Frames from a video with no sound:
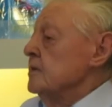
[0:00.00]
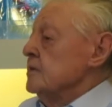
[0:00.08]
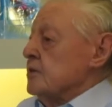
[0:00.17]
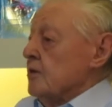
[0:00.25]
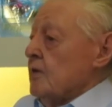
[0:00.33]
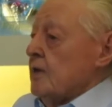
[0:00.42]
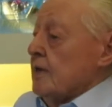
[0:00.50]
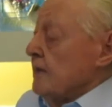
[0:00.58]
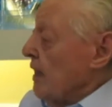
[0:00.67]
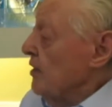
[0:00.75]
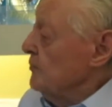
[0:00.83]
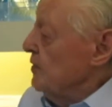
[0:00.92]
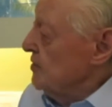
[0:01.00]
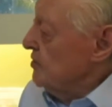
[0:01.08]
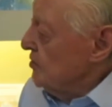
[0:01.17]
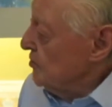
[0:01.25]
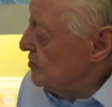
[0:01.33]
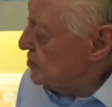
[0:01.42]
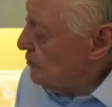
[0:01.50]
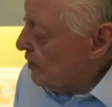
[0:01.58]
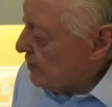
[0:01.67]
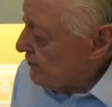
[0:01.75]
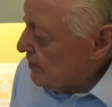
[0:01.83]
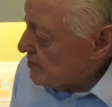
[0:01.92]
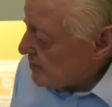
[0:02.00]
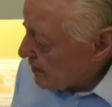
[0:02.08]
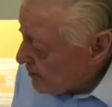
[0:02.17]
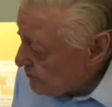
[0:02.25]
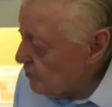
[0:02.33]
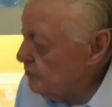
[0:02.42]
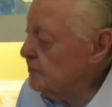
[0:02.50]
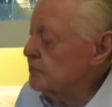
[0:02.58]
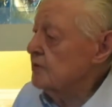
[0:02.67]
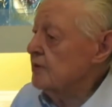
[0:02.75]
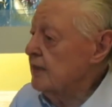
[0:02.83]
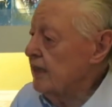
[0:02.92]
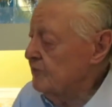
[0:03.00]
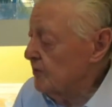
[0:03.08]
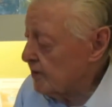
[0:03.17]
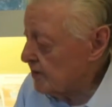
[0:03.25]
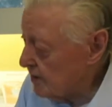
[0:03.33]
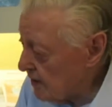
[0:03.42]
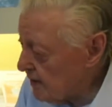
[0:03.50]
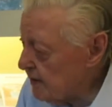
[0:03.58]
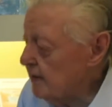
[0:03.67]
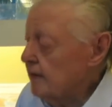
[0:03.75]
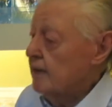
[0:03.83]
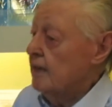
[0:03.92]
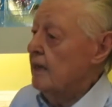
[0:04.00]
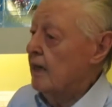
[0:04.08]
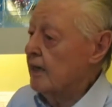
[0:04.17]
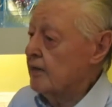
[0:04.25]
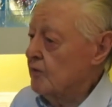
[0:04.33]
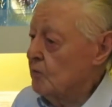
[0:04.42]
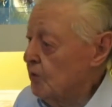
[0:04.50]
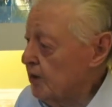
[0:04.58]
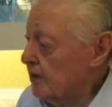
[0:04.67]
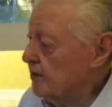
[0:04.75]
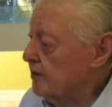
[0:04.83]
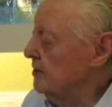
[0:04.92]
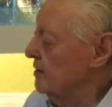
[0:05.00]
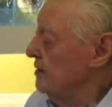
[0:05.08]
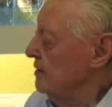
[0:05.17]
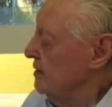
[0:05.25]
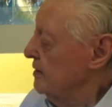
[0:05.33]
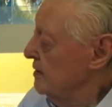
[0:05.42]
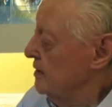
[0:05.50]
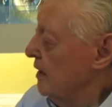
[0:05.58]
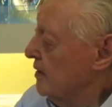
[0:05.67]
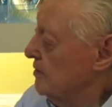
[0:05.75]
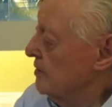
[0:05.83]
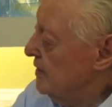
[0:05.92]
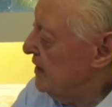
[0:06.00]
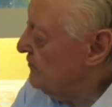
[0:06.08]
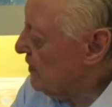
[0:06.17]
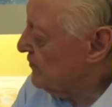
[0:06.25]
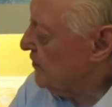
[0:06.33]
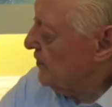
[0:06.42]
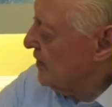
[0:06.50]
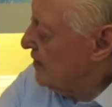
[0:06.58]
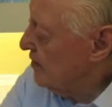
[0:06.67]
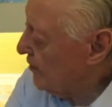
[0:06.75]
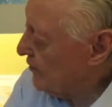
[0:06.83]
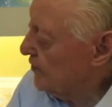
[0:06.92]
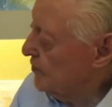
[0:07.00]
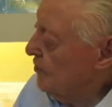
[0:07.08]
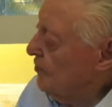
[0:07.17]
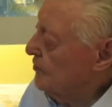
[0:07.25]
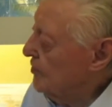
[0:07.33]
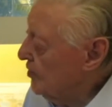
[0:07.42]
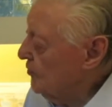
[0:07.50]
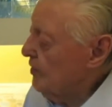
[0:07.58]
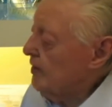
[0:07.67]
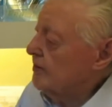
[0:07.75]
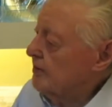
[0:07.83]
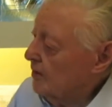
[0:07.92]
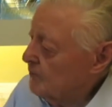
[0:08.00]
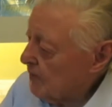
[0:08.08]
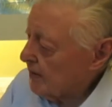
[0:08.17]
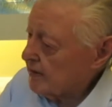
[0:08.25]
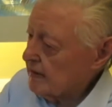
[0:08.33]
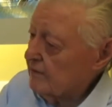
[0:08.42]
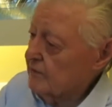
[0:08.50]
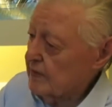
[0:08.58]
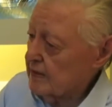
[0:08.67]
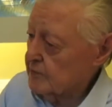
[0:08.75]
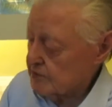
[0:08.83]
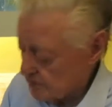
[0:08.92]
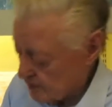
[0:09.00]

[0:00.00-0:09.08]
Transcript: So he allowed me to use one of these little rooms. He gave me the key. I could work. I could leave everything, lock the door, go away, come back, and everything was